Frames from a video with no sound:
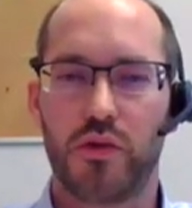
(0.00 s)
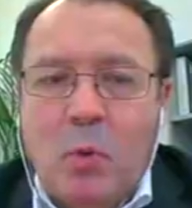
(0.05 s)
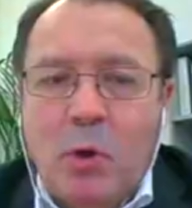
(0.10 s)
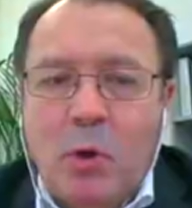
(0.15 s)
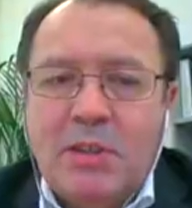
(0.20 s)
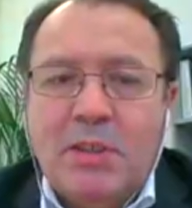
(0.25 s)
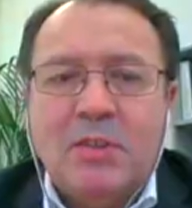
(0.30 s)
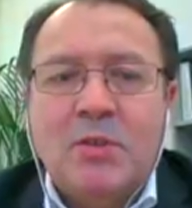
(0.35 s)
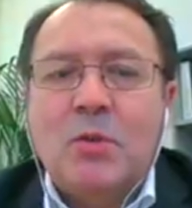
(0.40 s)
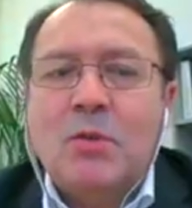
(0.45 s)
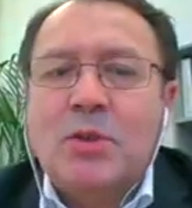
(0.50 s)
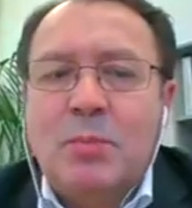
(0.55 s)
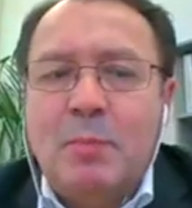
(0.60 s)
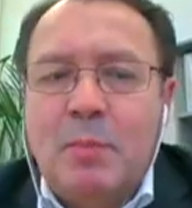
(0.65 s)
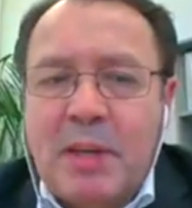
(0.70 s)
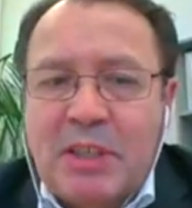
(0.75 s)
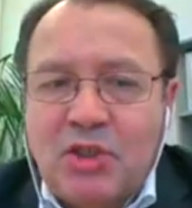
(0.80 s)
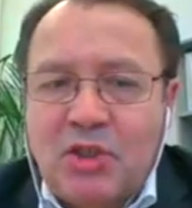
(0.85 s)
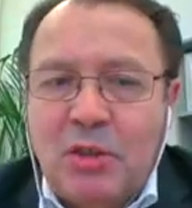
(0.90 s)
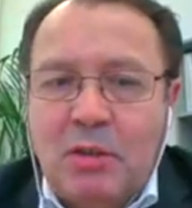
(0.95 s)
What is so
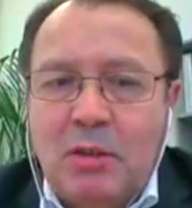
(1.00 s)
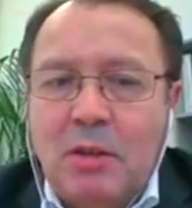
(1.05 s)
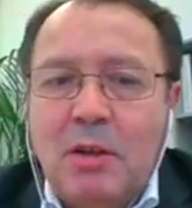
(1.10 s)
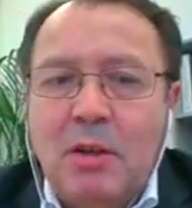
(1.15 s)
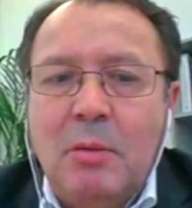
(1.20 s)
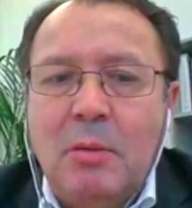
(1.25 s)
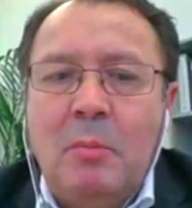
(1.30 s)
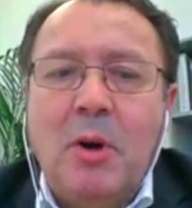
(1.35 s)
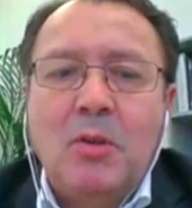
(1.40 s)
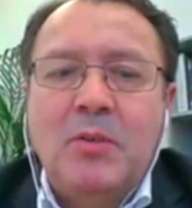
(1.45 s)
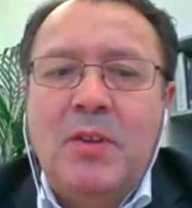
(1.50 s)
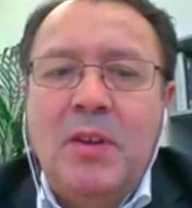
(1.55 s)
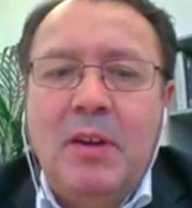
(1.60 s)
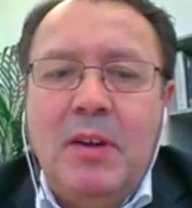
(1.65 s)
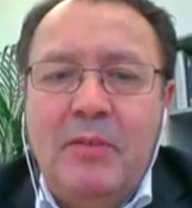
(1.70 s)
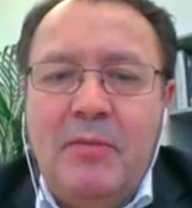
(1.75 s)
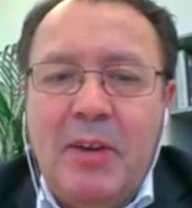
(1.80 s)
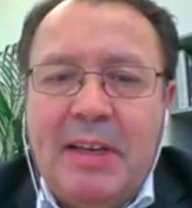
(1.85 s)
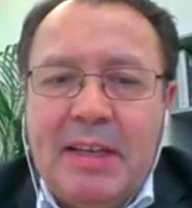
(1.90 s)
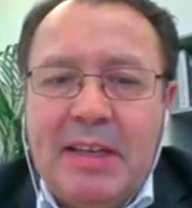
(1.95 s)
special about
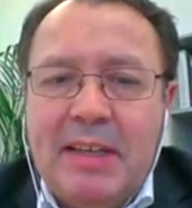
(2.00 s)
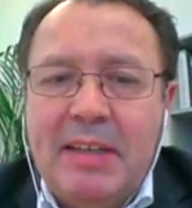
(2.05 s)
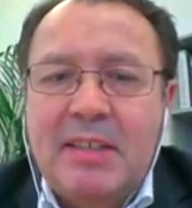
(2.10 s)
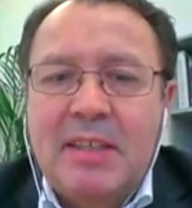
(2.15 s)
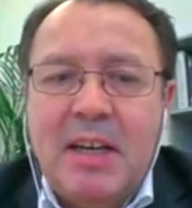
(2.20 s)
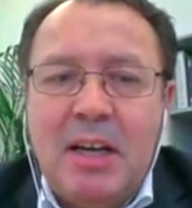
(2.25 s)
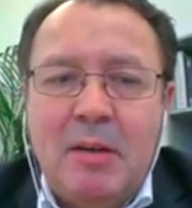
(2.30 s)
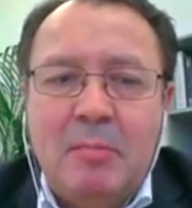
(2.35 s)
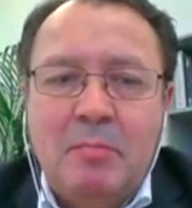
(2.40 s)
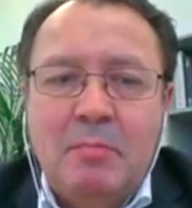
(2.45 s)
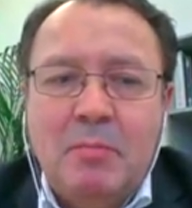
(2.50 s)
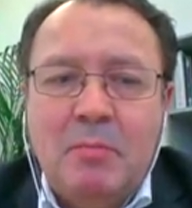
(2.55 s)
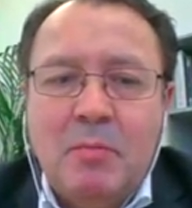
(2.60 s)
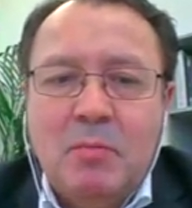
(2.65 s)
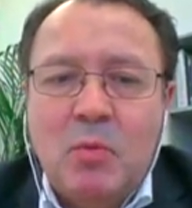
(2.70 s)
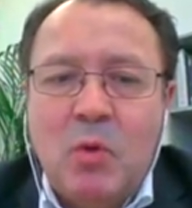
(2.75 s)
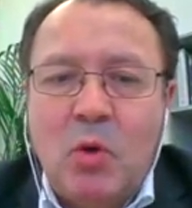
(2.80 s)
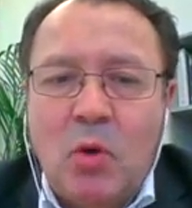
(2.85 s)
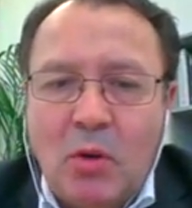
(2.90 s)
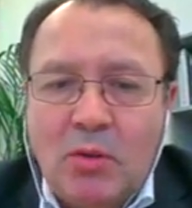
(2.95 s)
the living
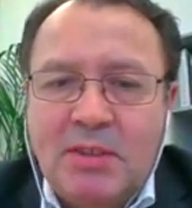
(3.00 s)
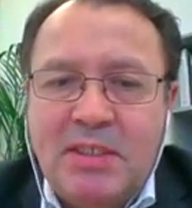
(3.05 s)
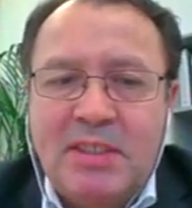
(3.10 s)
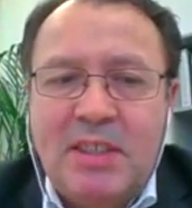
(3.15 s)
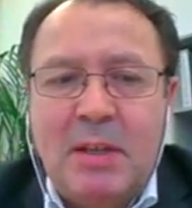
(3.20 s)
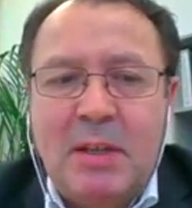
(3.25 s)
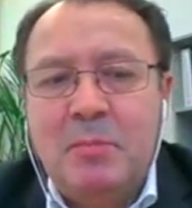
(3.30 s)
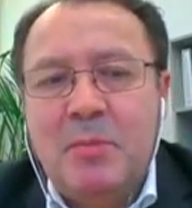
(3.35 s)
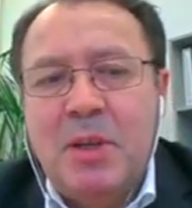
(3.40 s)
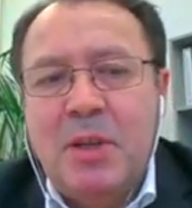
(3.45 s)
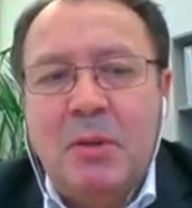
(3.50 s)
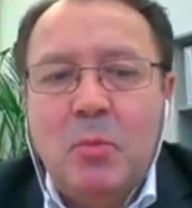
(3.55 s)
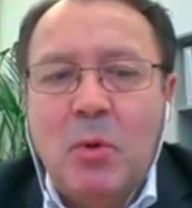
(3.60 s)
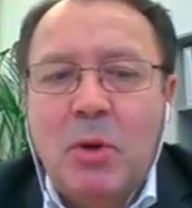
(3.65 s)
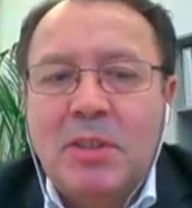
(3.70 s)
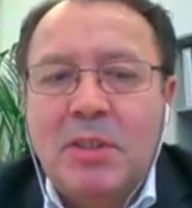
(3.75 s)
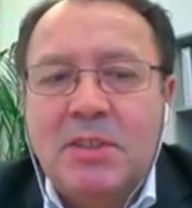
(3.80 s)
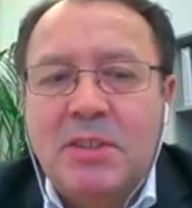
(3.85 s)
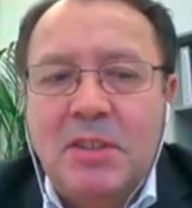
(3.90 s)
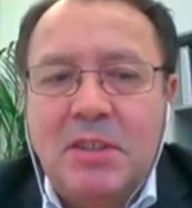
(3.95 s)
income concept, and
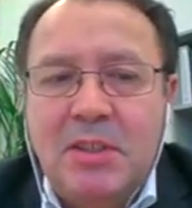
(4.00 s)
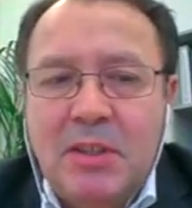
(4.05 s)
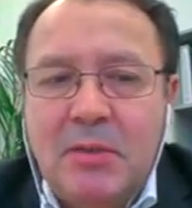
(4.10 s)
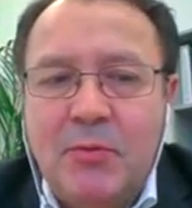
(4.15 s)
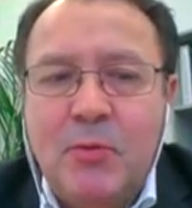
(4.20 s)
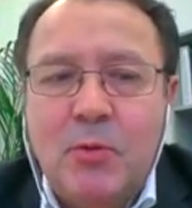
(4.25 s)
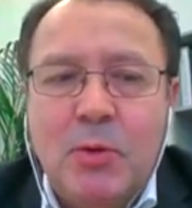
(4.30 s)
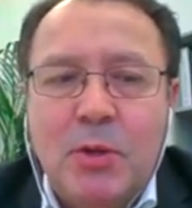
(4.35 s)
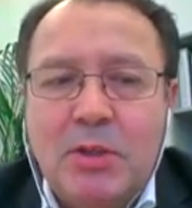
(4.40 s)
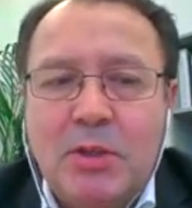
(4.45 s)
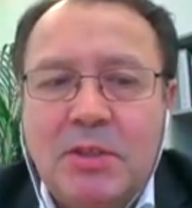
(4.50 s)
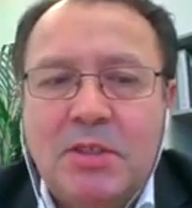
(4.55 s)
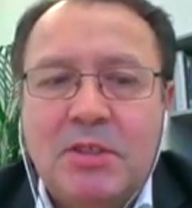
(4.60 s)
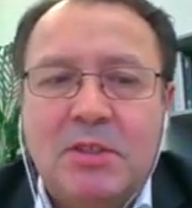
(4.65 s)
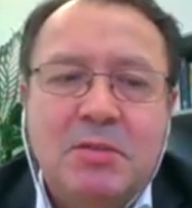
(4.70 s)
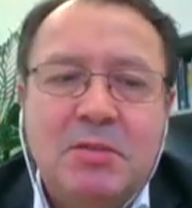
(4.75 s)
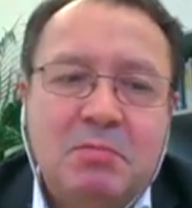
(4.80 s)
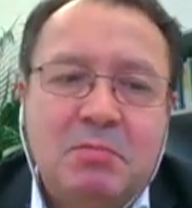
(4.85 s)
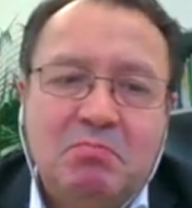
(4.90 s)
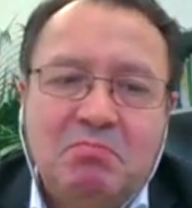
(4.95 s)
what is the
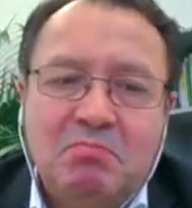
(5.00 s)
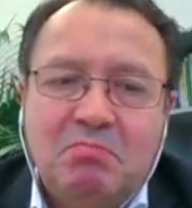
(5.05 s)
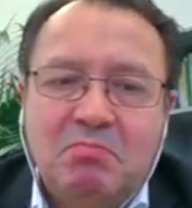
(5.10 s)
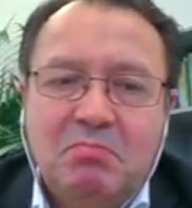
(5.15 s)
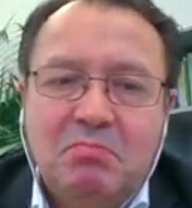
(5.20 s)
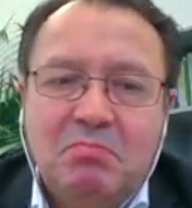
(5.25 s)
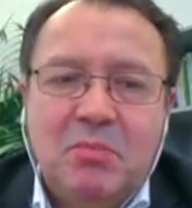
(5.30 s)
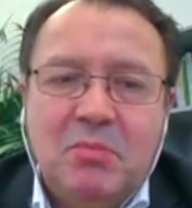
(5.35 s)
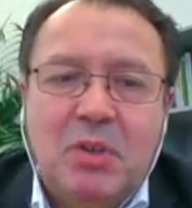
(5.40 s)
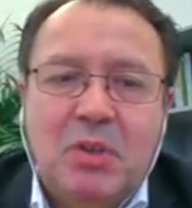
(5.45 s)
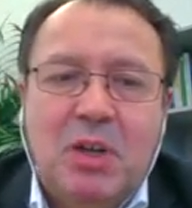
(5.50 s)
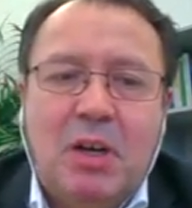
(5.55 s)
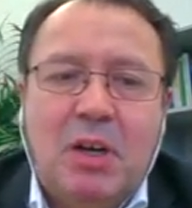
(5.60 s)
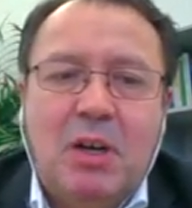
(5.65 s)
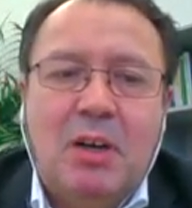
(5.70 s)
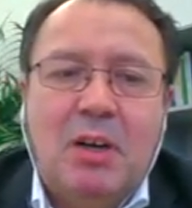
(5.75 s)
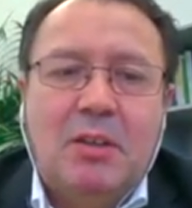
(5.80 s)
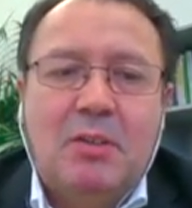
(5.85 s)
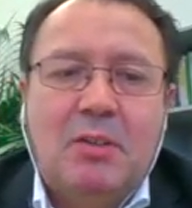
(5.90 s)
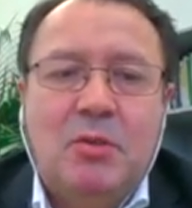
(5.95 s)
difference to
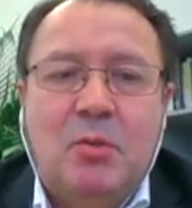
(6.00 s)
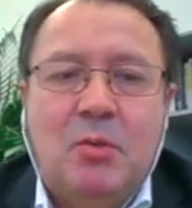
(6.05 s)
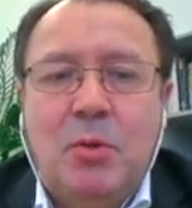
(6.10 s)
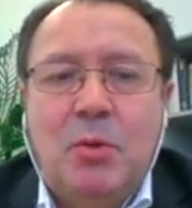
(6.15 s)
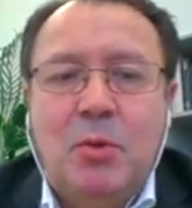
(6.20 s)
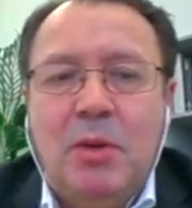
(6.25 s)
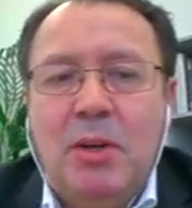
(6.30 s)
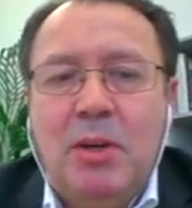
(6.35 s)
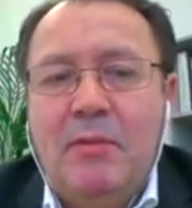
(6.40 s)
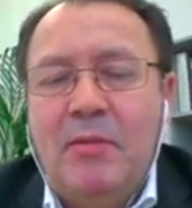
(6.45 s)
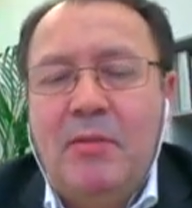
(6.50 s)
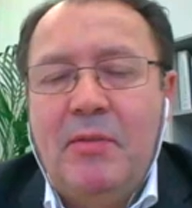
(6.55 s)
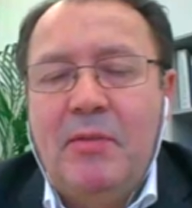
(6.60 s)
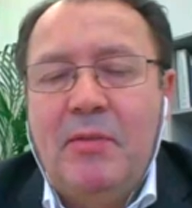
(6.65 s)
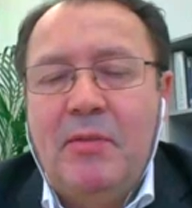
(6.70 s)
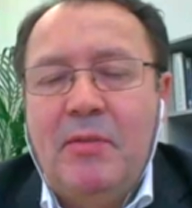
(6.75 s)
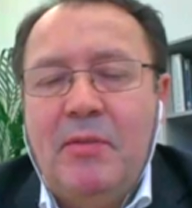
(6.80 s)
living wages?